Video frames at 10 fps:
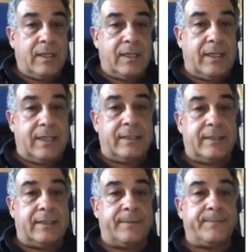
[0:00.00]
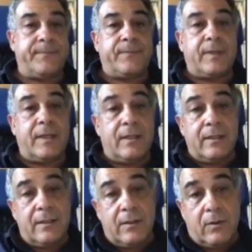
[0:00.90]
And
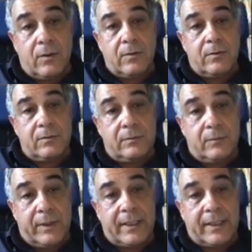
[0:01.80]
we